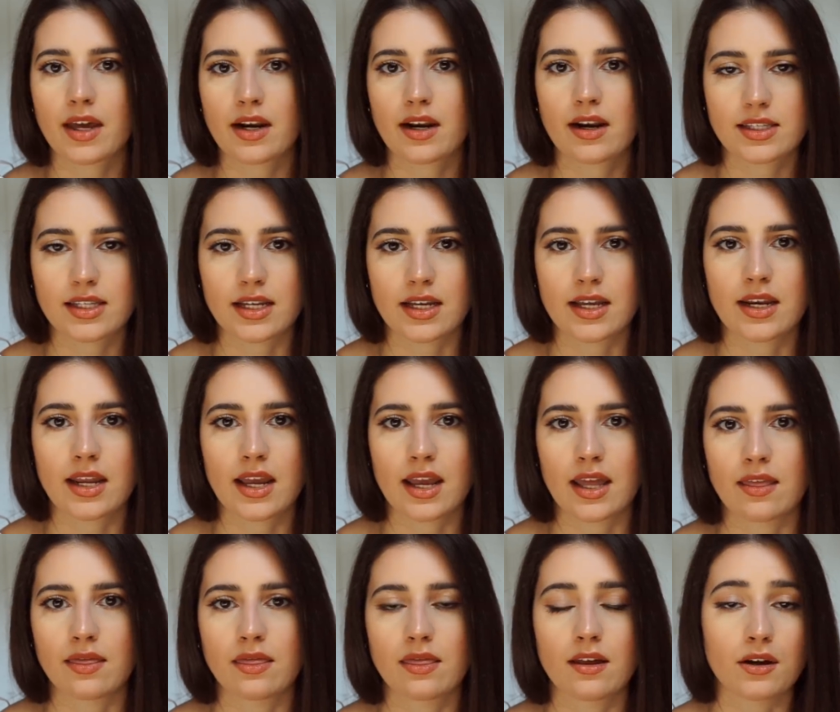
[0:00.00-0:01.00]
that it did
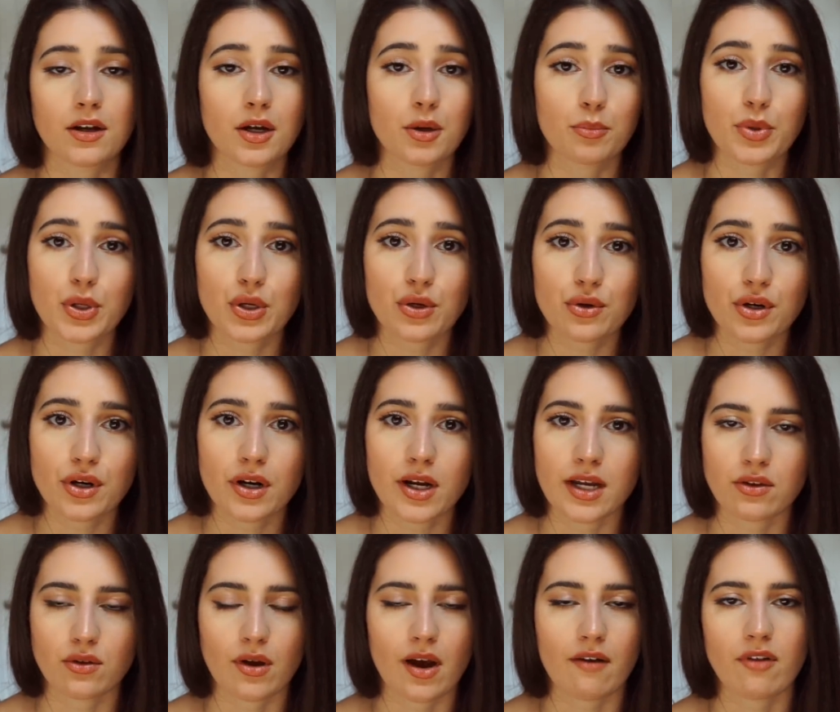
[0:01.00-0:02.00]
in the computer,
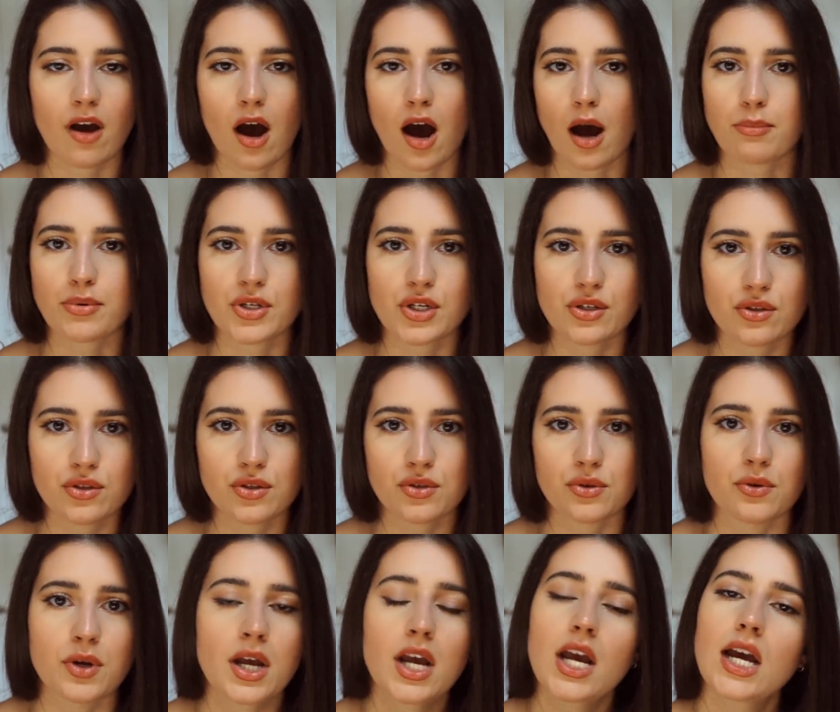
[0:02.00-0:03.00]
and you have the option
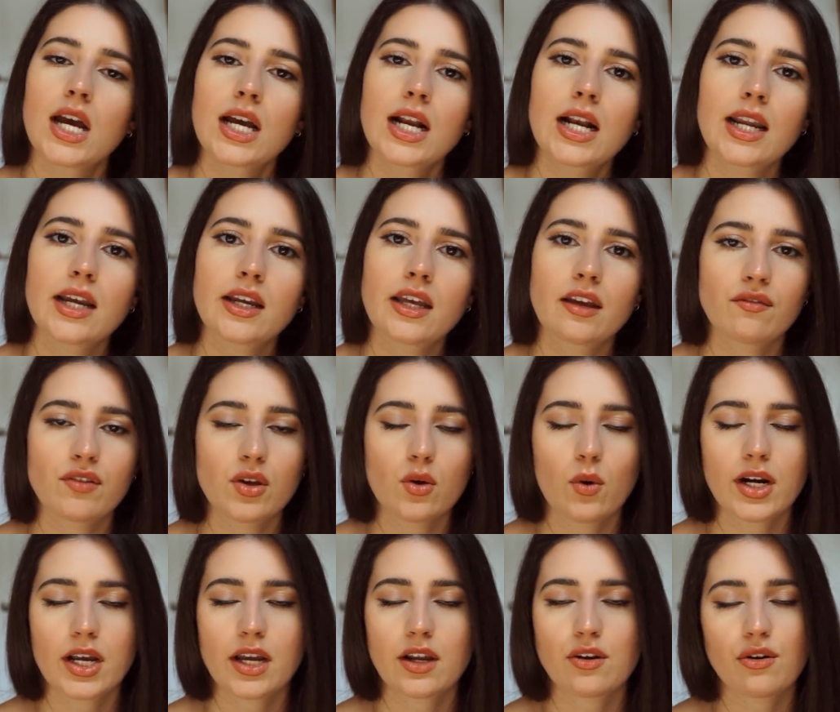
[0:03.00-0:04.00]
to click if you
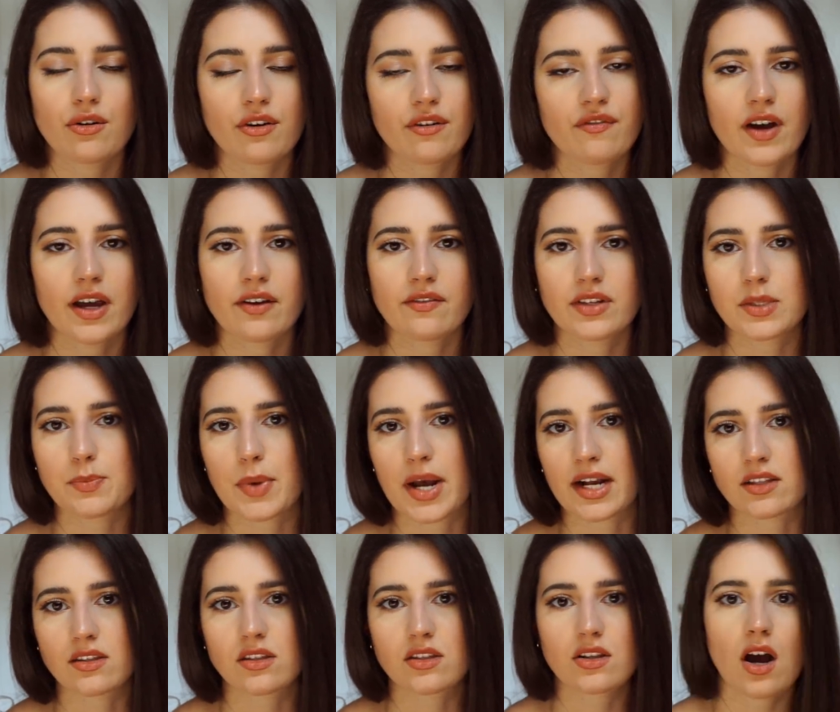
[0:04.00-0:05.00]
want to get notified if it's
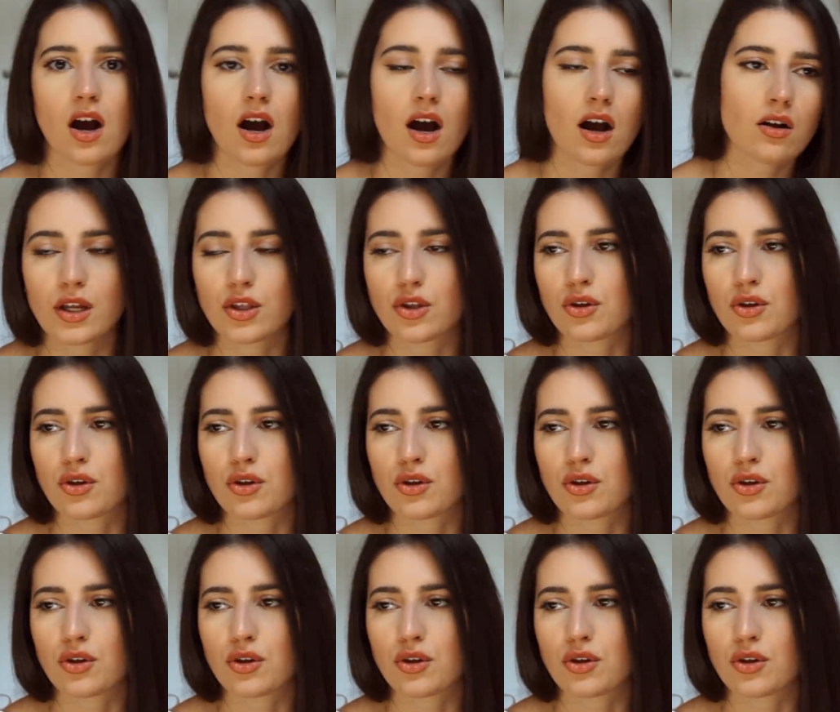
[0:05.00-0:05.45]
back in stock.